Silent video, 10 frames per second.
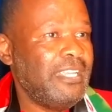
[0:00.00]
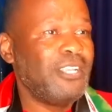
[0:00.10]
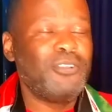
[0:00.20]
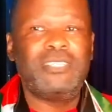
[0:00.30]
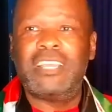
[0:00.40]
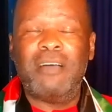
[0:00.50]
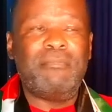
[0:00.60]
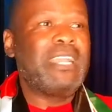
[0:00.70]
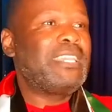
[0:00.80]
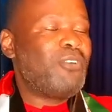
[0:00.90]
including
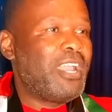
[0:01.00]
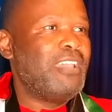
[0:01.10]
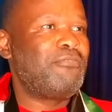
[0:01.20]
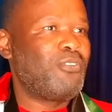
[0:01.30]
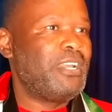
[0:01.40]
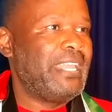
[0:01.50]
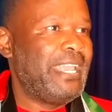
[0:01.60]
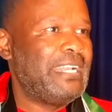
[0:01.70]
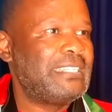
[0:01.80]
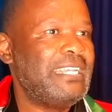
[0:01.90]
Amakiwa,
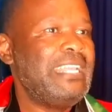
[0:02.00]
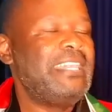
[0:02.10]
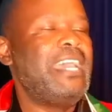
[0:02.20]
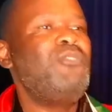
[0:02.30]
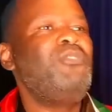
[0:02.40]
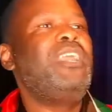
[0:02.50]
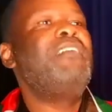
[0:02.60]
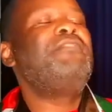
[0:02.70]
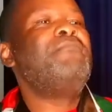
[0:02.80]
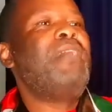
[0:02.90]
everyone else, then we'll
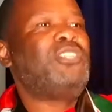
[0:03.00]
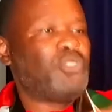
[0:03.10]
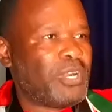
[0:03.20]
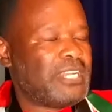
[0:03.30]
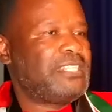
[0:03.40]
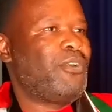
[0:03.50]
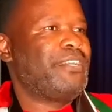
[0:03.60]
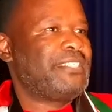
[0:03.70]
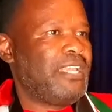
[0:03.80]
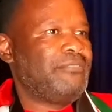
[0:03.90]
have the majority
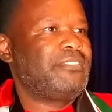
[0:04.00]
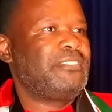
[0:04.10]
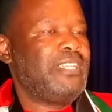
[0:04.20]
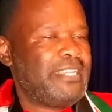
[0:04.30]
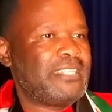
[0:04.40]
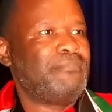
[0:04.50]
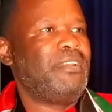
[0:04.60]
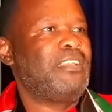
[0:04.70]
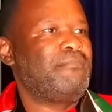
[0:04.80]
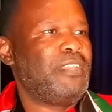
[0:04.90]
ourselves as the
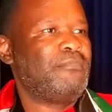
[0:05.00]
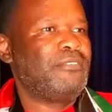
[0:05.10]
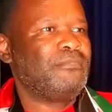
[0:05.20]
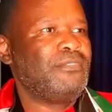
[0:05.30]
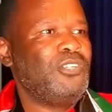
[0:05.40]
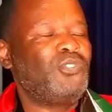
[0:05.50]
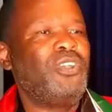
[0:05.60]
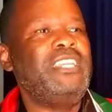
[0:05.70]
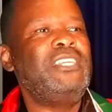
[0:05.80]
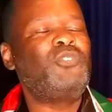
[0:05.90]
black people.
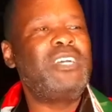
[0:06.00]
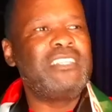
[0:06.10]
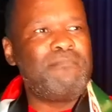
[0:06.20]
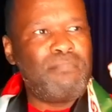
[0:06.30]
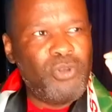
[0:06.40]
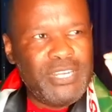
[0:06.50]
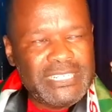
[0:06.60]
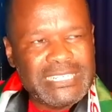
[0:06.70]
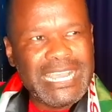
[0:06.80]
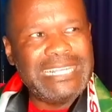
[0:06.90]
So it was a
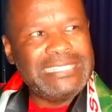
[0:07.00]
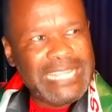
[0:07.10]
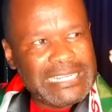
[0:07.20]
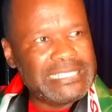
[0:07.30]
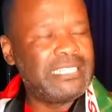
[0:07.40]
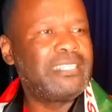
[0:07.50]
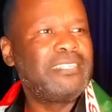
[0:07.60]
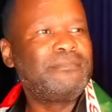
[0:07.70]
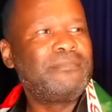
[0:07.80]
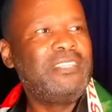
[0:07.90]
political
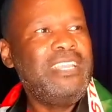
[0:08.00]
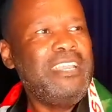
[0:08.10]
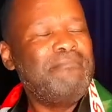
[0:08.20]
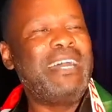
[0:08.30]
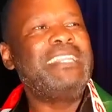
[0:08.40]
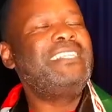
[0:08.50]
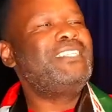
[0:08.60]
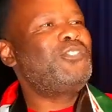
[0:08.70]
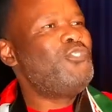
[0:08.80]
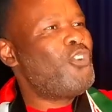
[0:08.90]
tactic, but
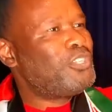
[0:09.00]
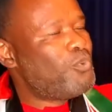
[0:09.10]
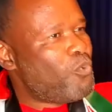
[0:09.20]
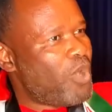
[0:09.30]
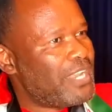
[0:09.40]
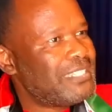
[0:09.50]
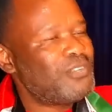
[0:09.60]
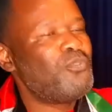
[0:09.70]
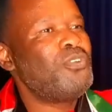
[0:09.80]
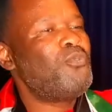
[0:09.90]
this is not
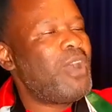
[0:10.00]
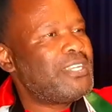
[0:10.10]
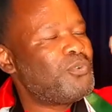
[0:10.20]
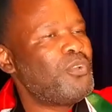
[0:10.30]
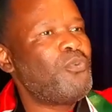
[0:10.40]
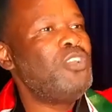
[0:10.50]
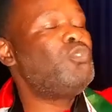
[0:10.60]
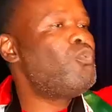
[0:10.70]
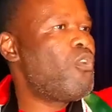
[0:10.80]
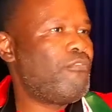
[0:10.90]
what we went to